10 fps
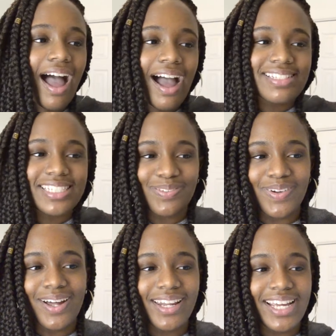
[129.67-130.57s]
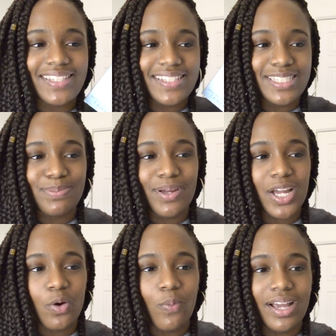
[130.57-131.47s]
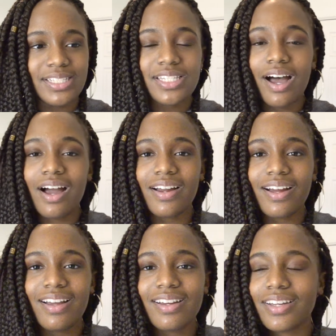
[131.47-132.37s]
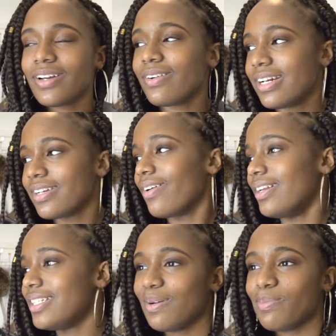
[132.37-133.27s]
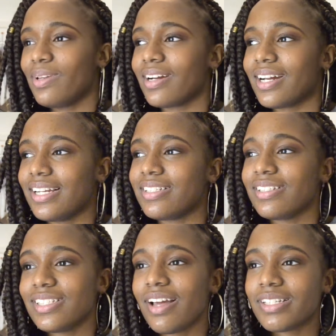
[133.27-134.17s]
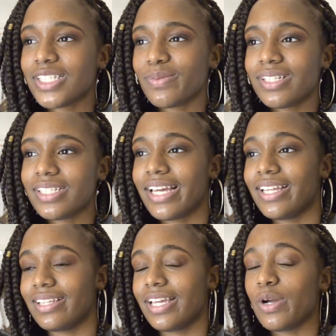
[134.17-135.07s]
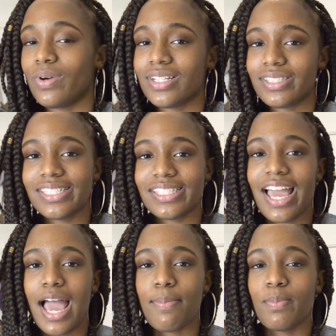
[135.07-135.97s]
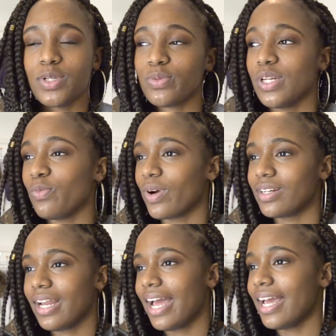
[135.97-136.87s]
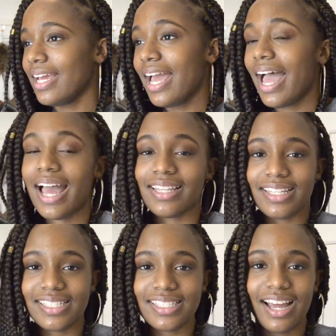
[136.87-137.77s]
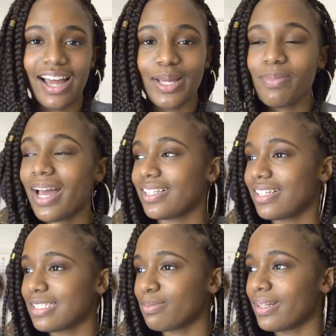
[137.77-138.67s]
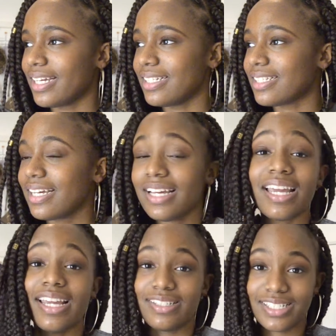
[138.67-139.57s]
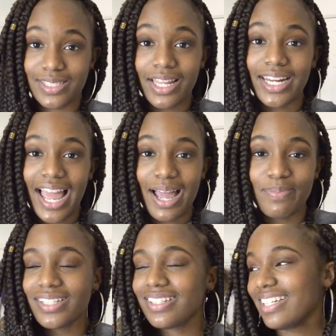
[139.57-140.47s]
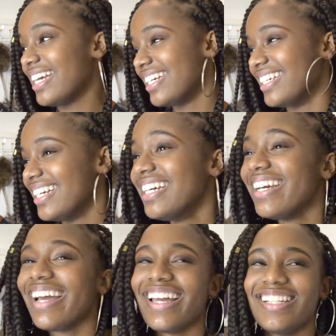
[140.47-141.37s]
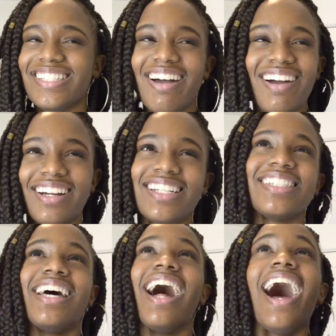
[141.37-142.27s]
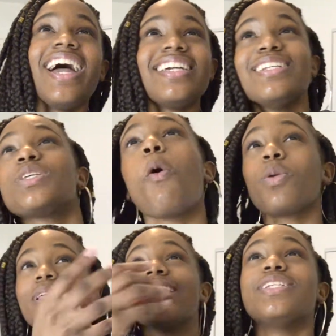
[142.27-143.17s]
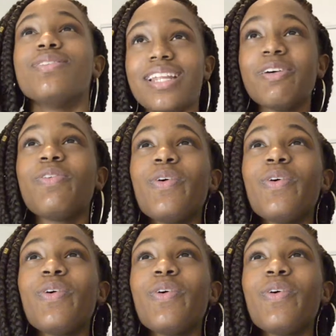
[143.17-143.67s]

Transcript: I just felt like this book was Takeru going on Tumblr and she saw someone say that they wanted this to happen between Mornette at this time, at this place, and just let it happen. And Takeru said, I can totally do that